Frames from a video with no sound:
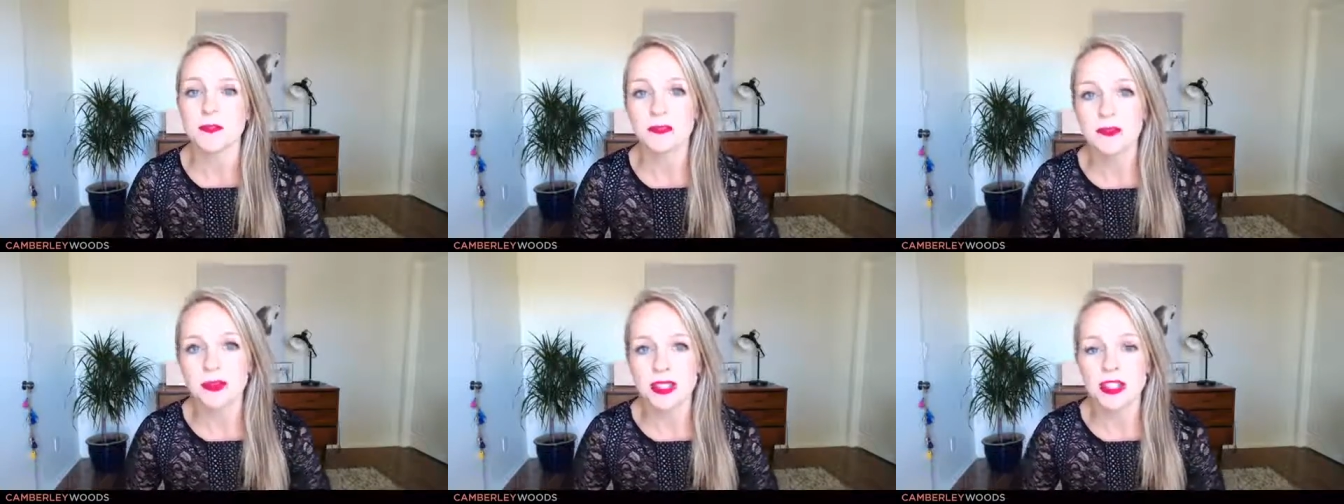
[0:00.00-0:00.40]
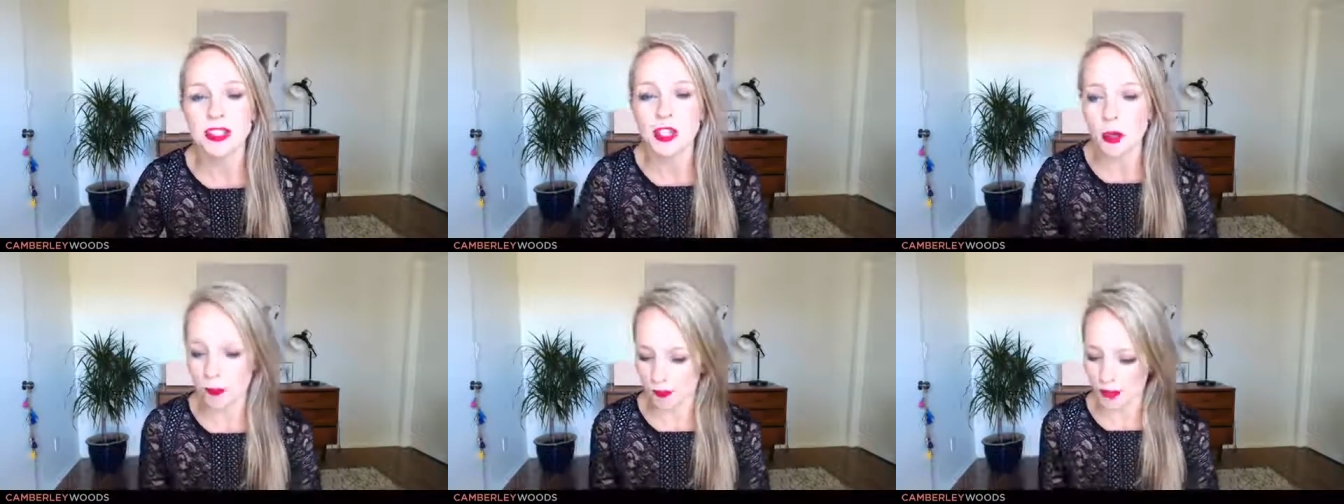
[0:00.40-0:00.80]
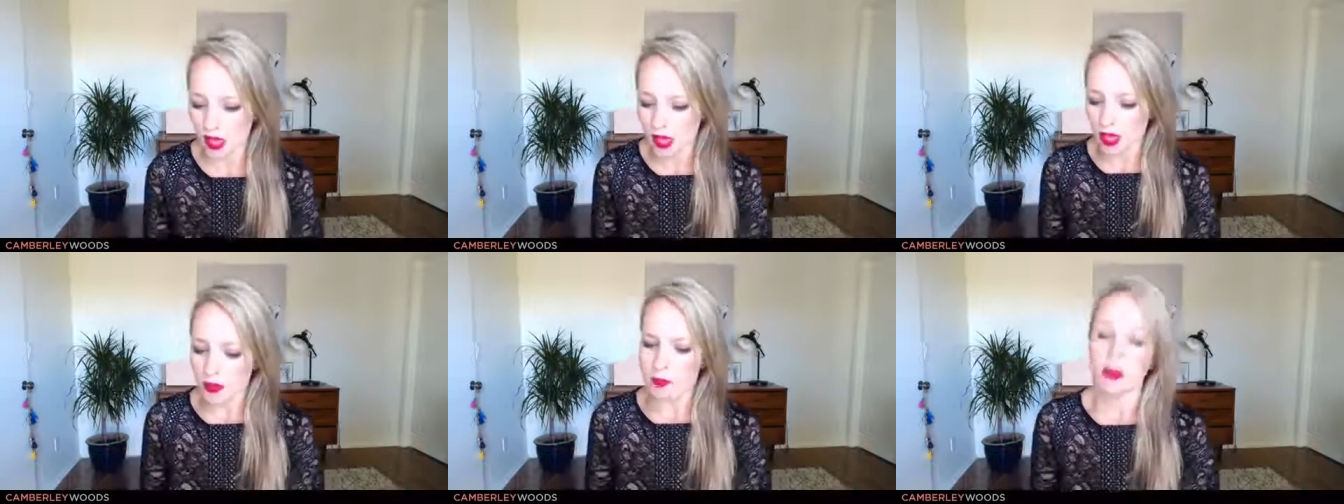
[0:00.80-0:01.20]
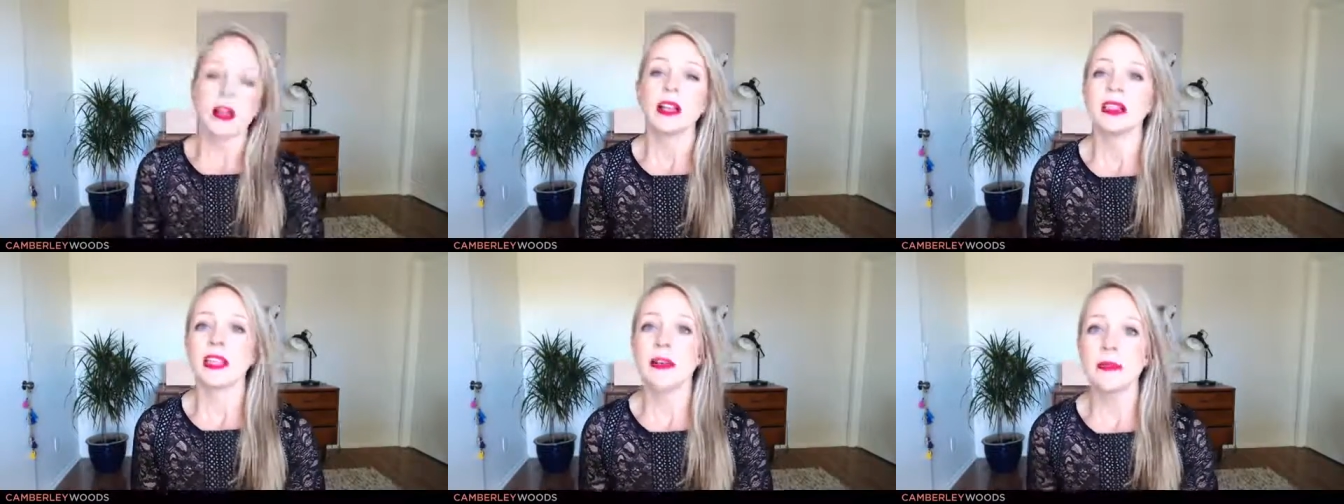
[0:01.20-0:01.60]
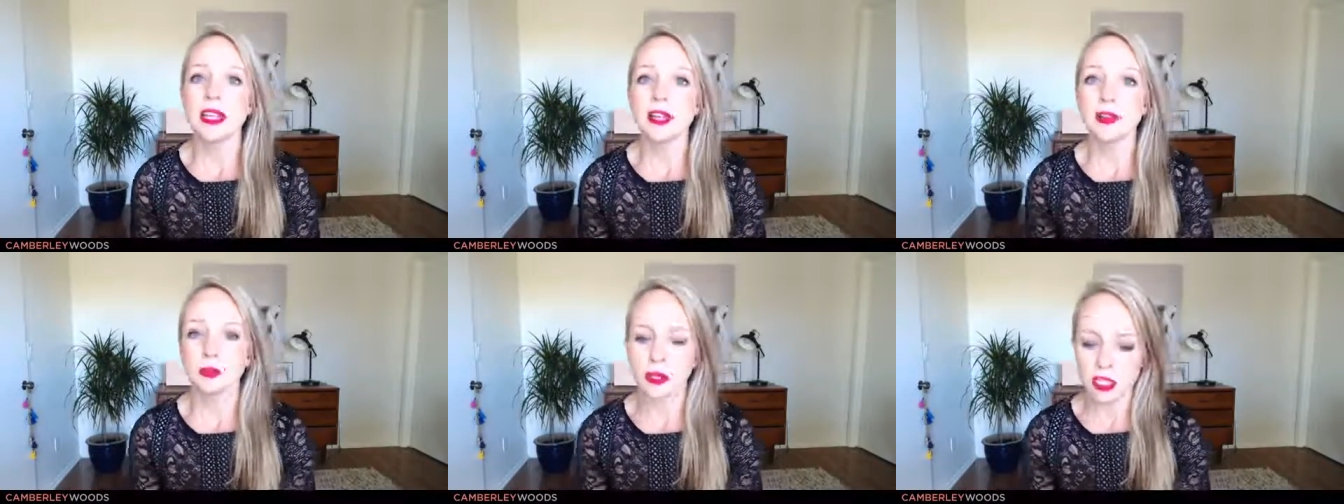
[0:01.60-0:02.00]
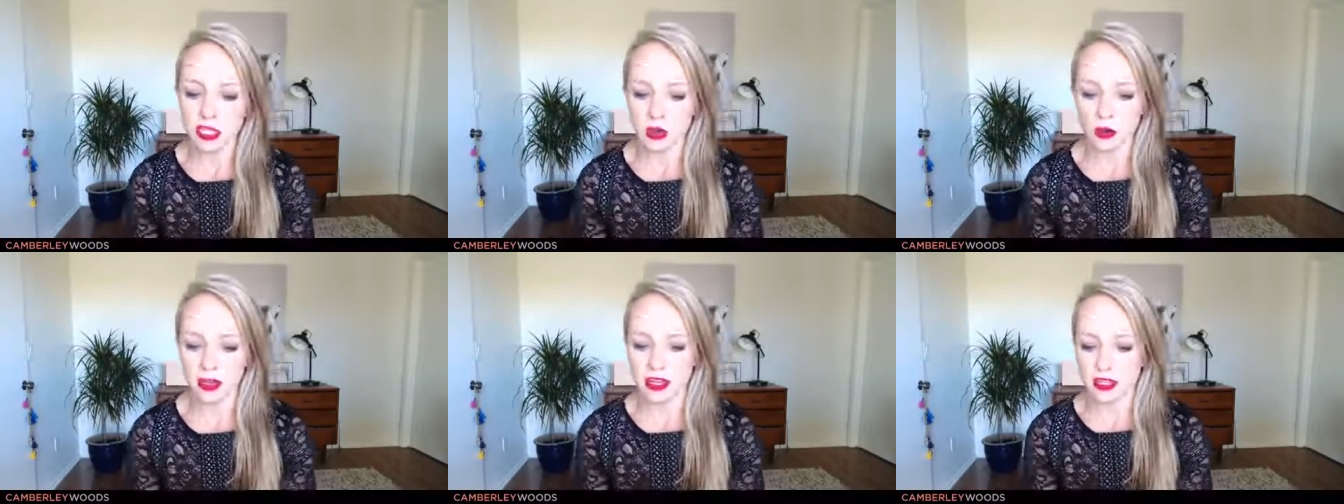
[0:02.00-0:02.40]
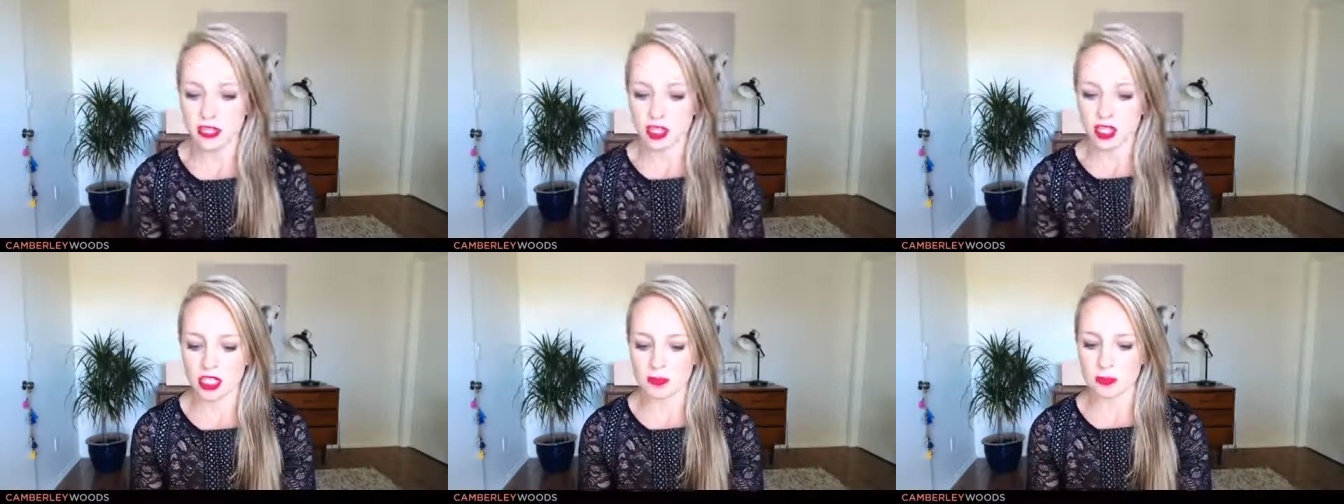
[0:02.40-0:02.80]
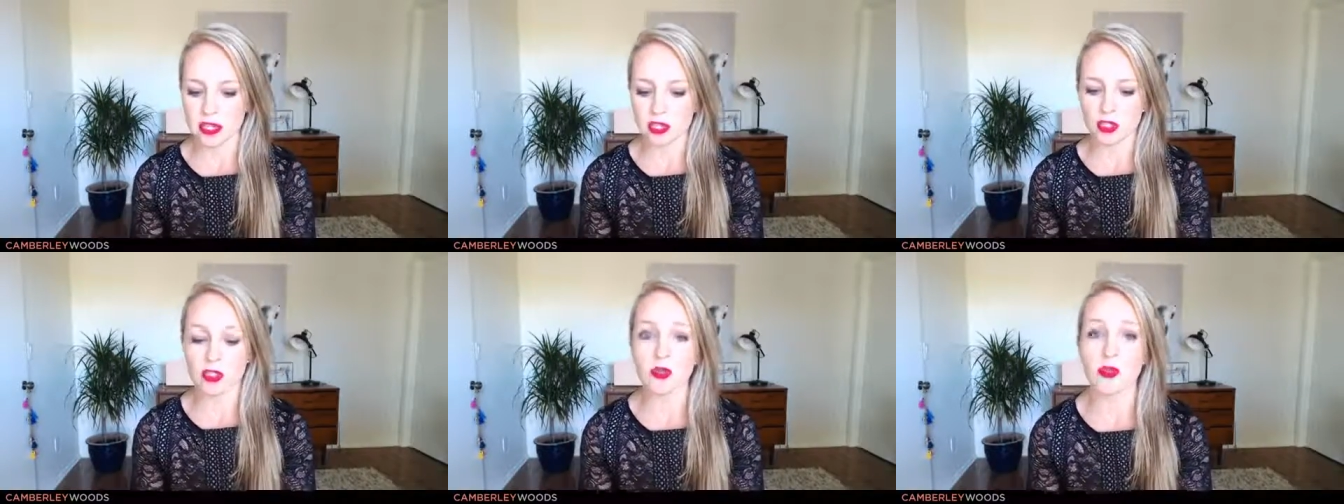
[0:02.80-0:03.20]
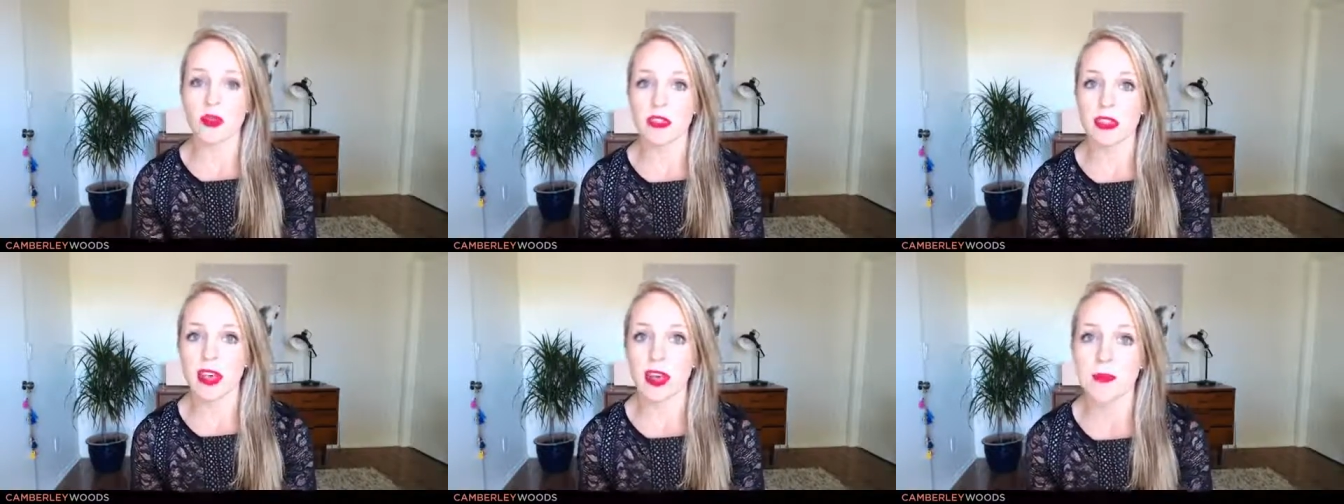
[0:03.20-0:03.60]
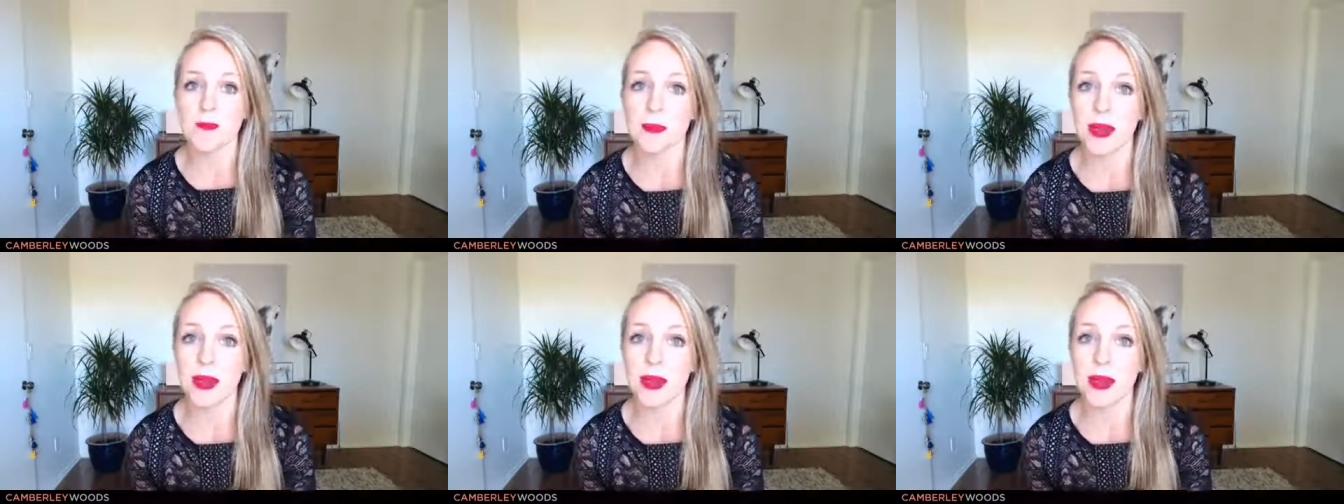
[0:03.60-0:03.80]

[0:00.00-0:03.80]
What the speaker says: So let me really quick just make sure that my